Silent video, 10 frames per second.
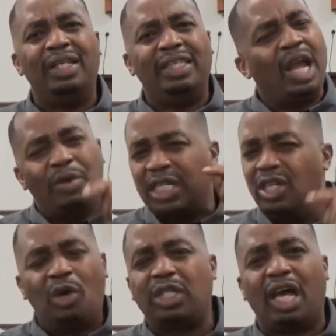There is
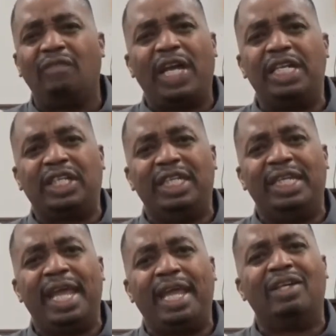no salvation in
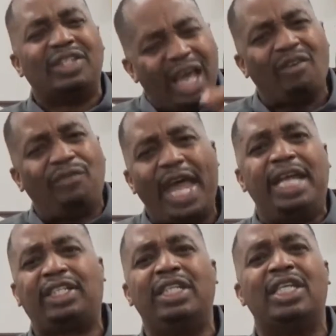hell.
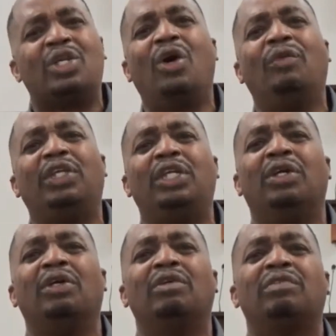Salvation is on the
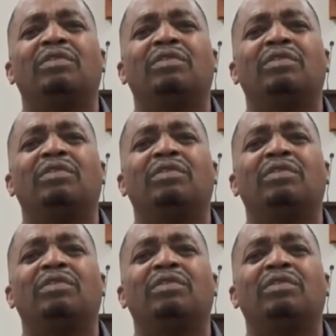earth.